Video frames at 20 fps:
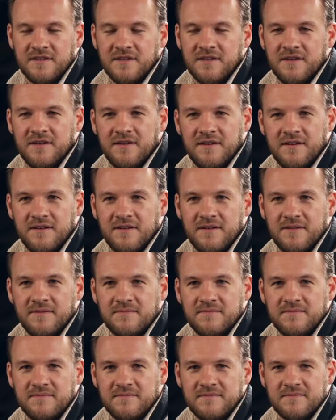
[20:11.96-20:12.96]

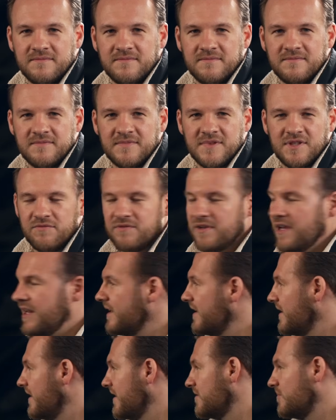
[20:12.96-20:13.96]
The
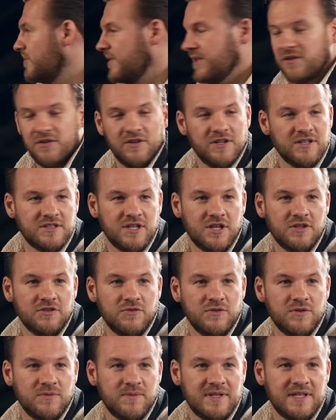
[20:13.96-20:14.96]
reality is, being honest, I
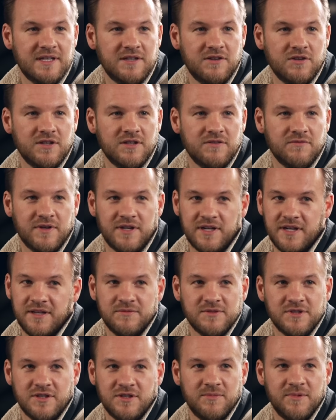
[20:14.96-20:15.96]
knew that when they got in the ring, he
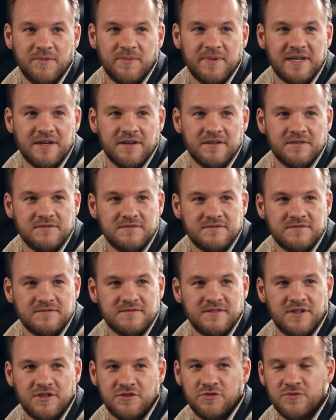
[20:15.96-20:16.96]
was going to be bigger.
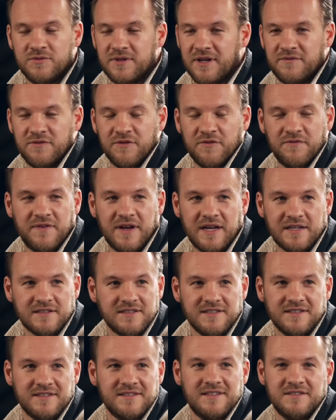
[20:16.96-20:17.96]
I knew that for a fact.
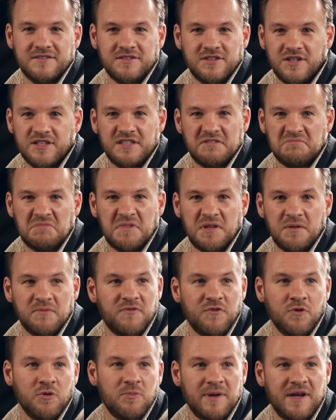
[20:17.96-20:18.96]
So the
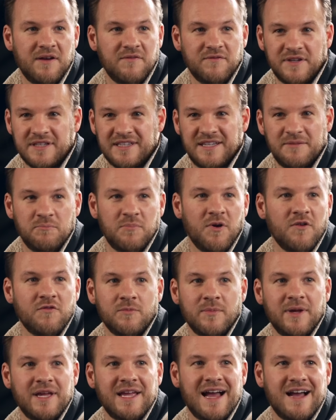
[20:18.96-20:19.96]
4 pound thing didn't bother
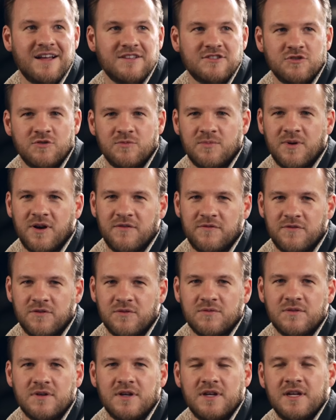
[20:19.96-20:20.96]
me at all, but I thought,